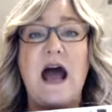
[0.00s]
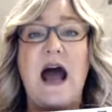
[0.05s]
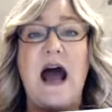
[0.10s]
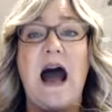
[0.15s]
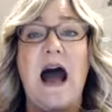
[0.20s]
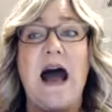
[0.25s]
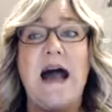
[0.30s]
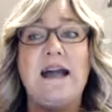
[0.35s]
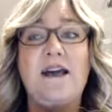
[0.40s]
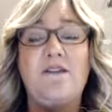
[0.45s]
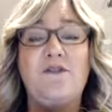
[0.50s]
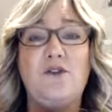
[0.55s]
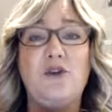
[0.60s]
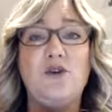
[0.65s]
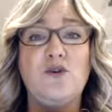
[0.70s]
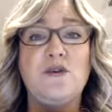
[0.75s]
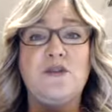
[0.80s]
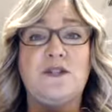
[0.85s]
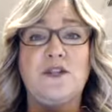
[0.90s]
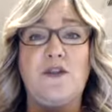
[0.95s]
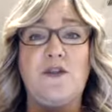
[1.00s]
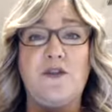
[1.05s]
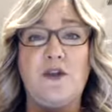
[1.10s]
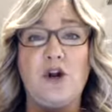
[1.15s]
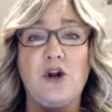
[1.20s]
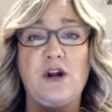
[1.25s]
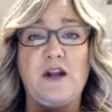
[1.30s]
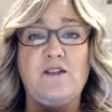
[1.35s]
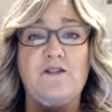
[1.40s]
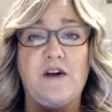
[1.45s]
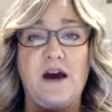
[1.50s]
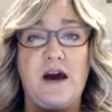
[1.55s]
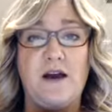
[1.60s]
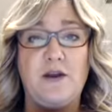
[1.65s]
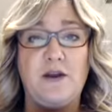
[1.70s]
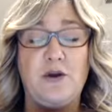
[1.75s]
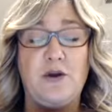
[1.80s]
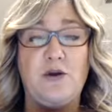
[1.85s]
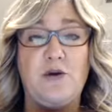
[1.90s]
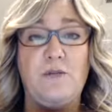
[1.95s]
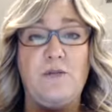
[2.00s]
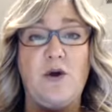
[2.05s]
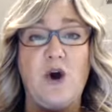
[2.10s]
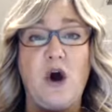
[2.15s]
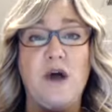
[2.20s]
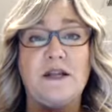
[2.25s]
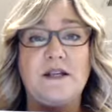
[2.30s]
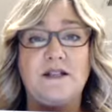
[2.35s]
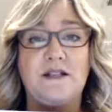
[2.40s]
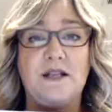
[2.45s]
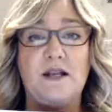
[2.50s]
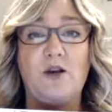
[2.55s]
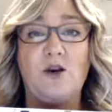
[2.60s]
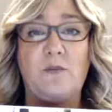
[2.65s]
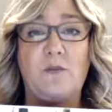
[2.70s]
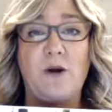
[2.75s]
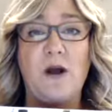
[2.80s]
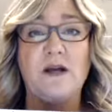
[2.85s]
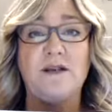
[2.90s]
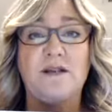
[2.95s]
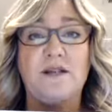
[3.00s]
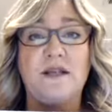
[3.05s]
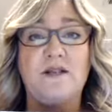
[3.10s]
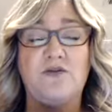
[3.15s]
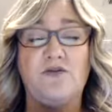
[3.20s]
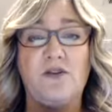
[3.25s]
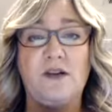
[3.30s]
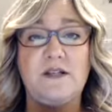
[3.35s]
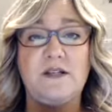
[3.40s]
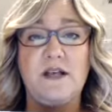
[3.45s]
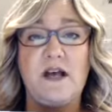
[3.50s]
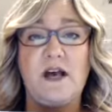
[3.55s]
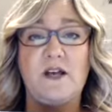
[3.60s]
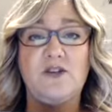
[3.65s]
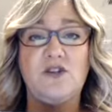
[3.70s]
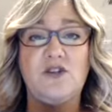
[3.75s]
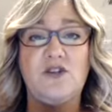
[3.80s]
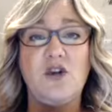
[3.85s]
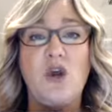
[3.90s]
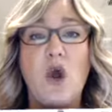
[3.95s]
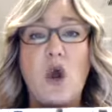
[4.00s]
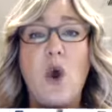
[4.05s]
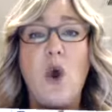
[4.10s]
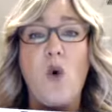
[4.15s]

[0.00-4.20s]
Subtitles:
I have used 30 volume on a single process retouch